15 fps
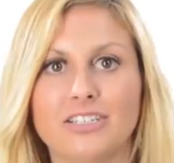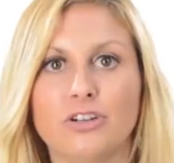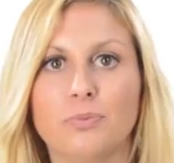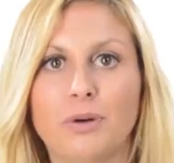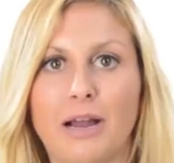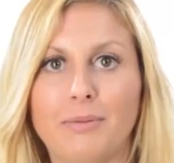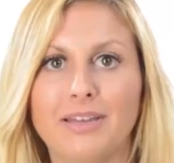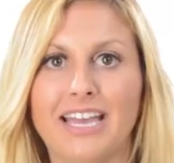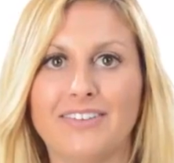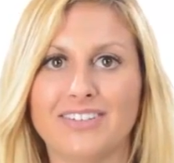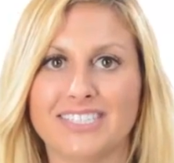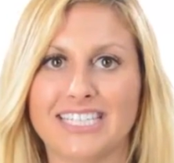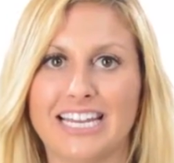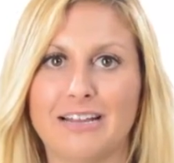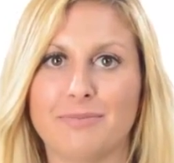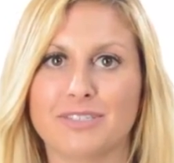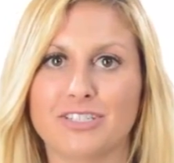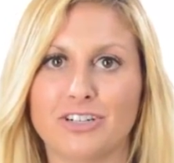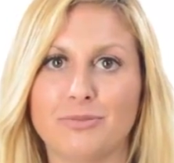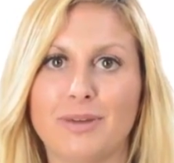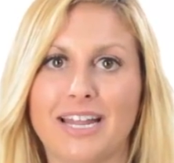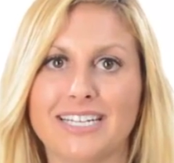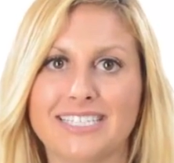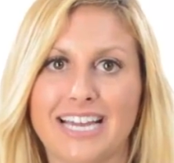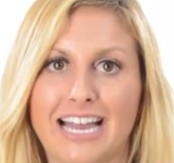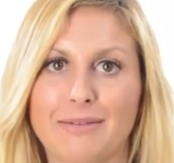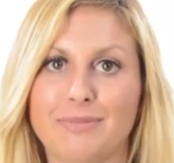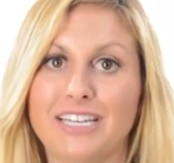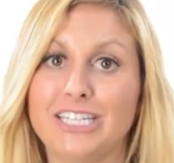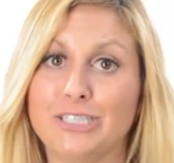You'll probably have to set up a certain amount of
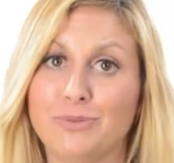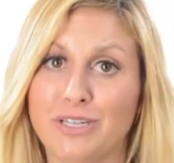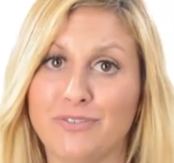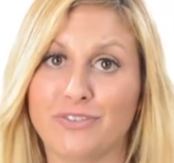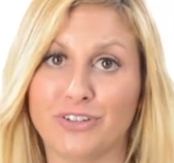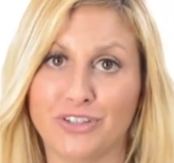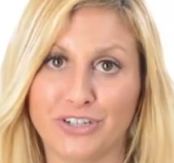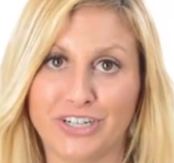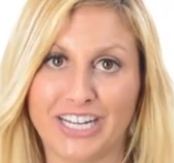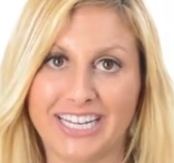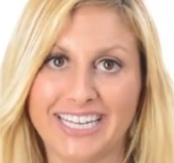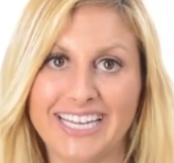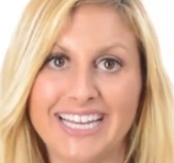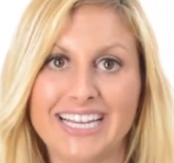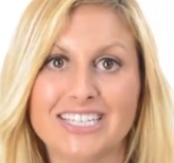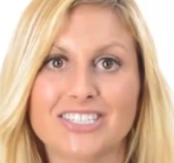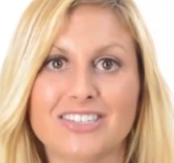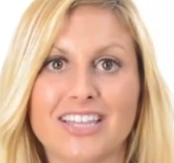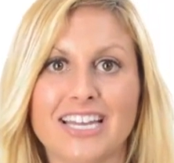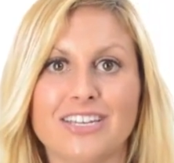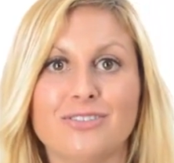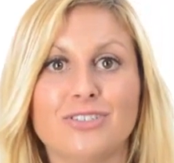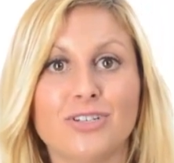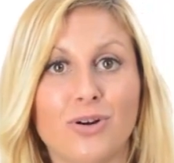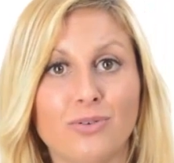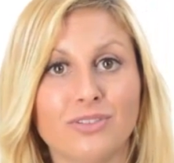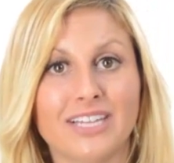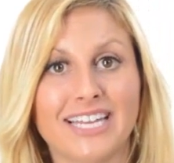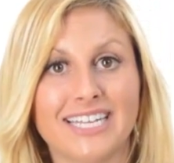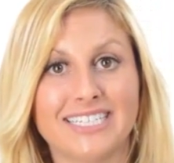time each week for learning so that you
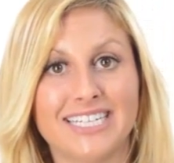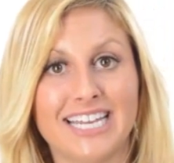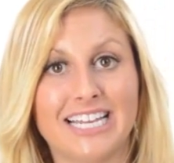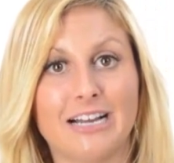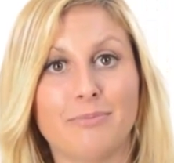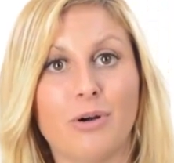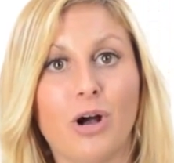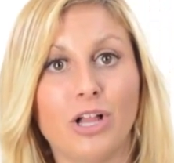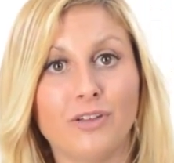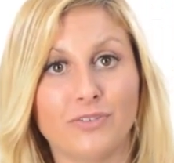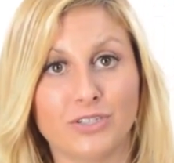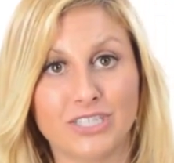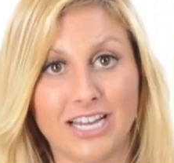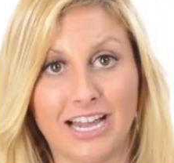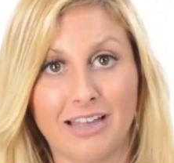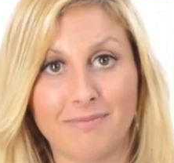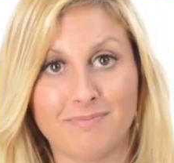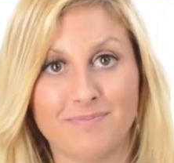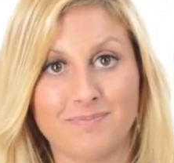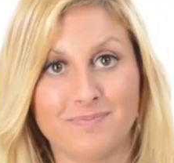don't let it take up all of your time.